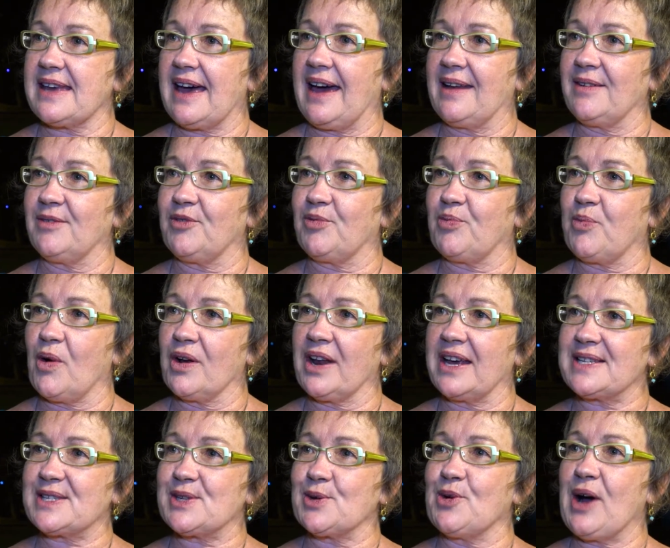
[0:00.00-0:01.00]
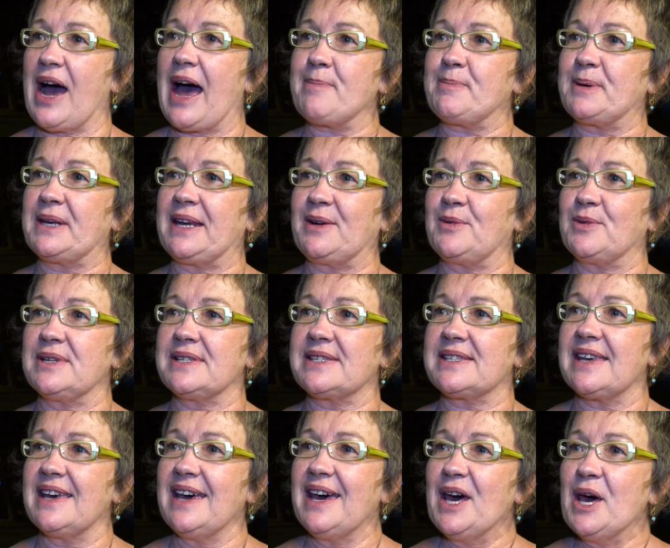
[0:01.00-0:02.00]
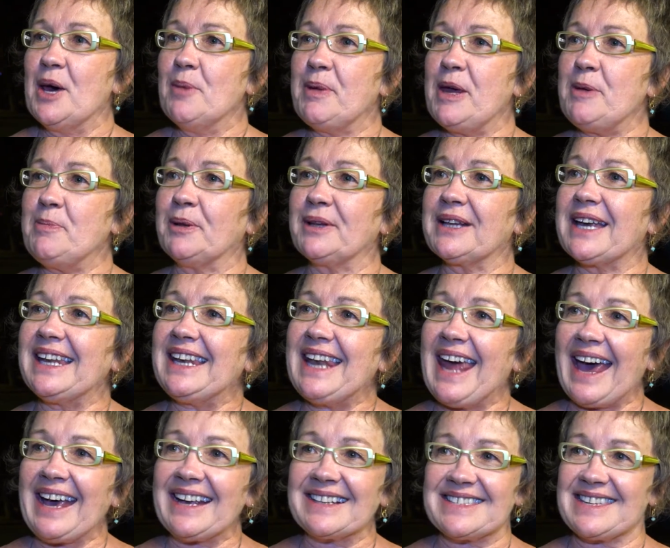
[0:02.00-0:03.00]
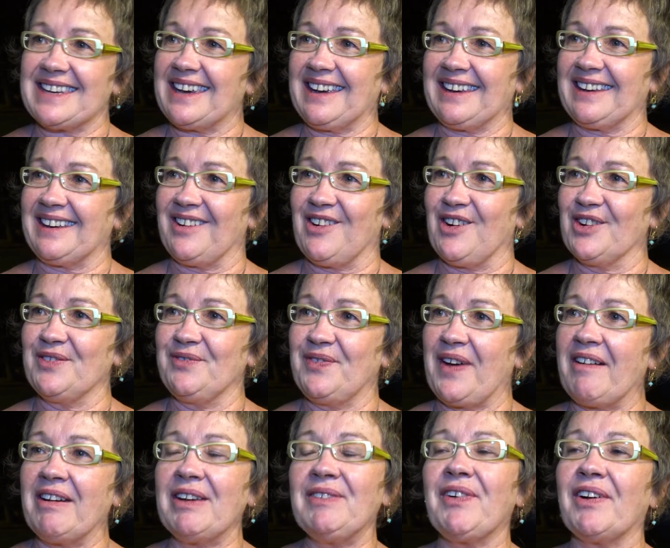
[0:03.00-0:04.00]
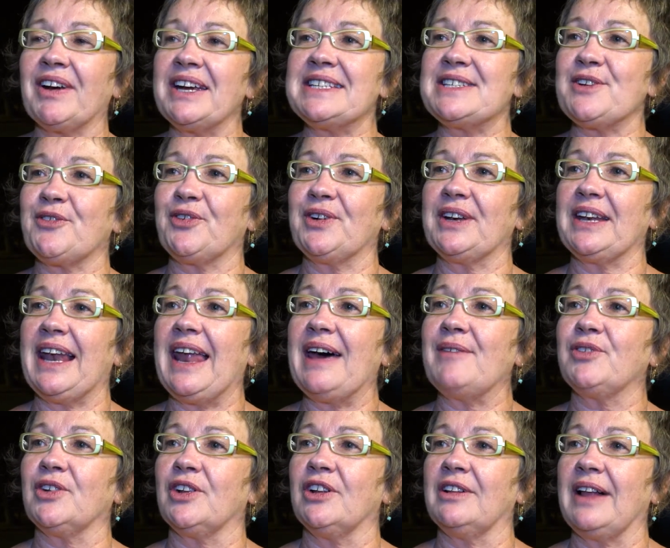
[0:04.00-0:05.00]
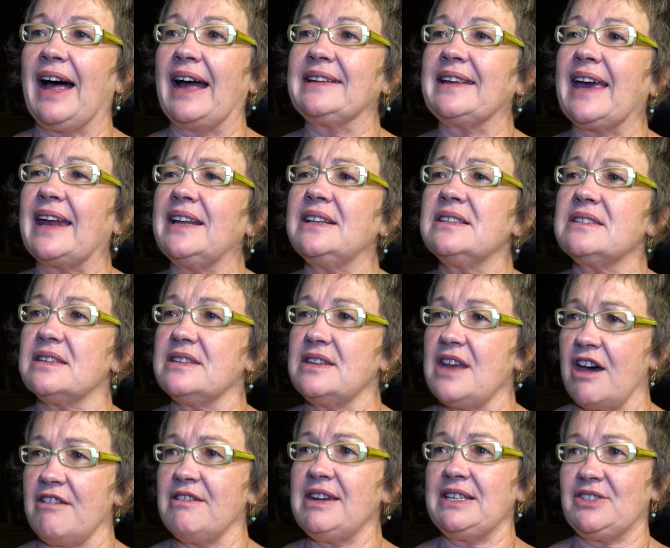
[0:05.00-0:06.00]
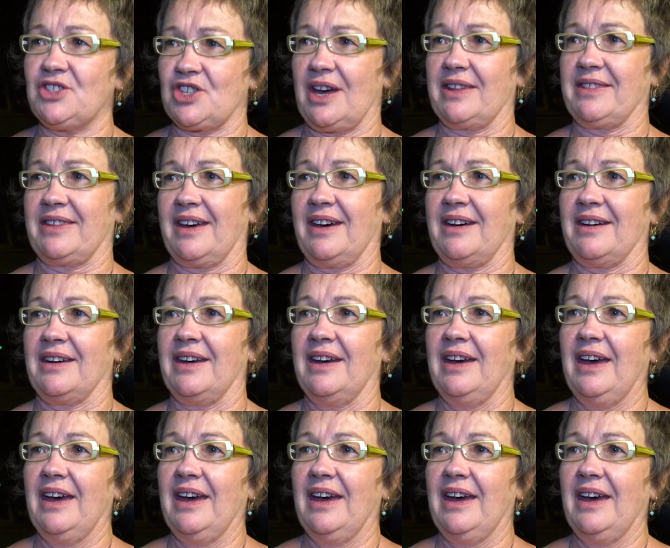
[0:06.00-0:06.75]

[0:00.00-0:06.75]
And what I saw happening was people connecting on a very, very different level and getting to know each other